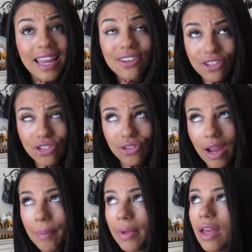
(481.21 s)
and
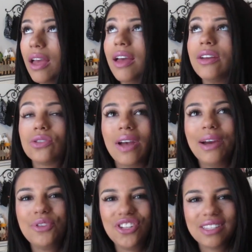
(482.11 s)
strep. So
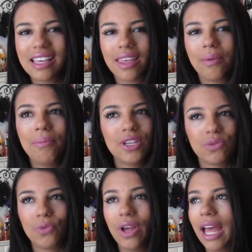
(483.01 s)
I was just like
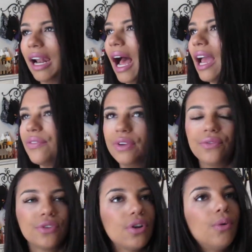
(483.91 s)
miserable, had high
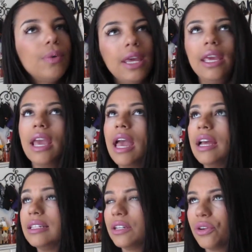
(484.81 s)
fevers all week,
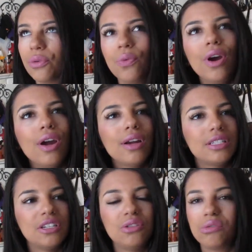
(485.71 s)
didn't go to work,
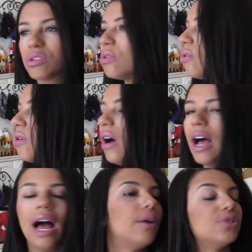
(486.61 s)
didn't do school.
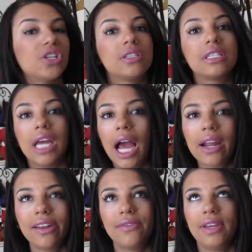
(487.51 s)
I was just
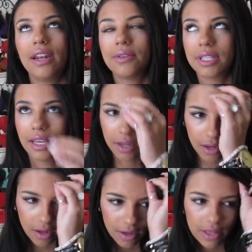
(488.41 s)
tired of it. And I was like,
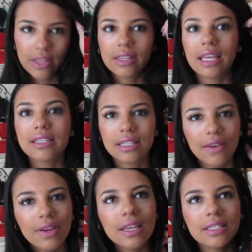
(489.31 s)
oh, and then
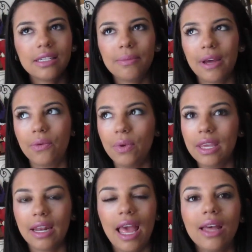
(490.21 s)
Thanksgiving is in about a
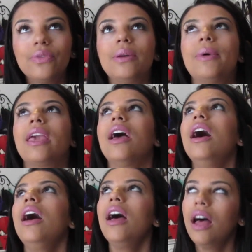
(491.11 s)
week and a half. And I'm like,
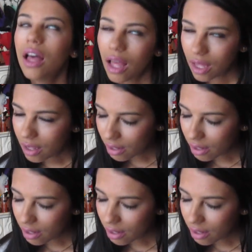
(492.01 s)
oh,